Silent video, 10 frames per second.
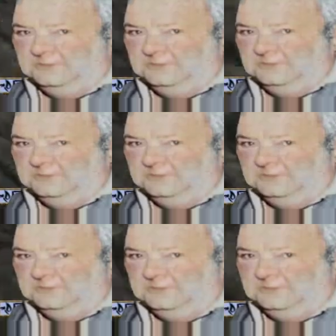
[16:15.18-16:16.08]

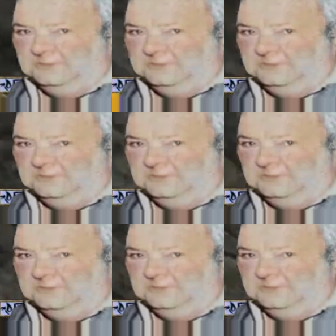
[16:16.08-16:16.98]

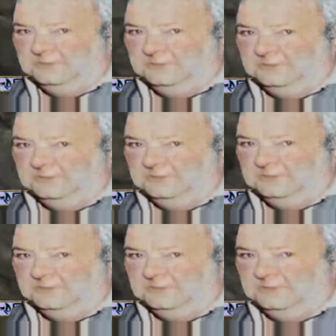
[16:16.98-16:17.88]

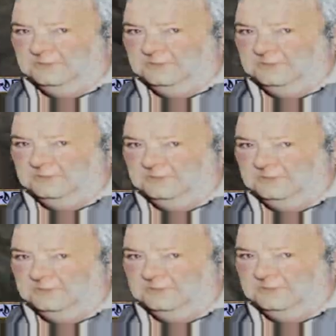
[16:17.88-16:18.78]

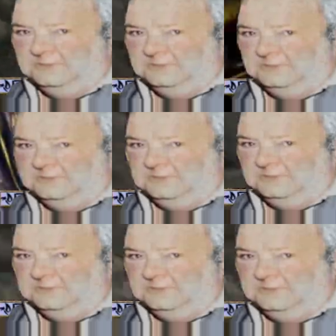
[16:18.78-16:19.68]

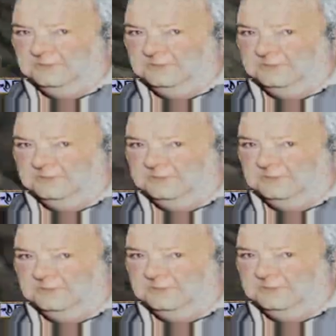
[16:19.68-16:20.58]

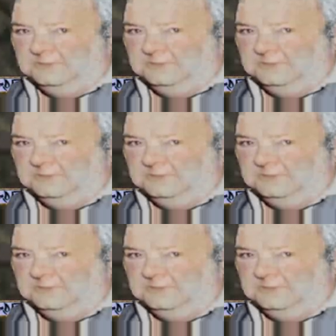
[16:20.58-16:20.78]
(silence)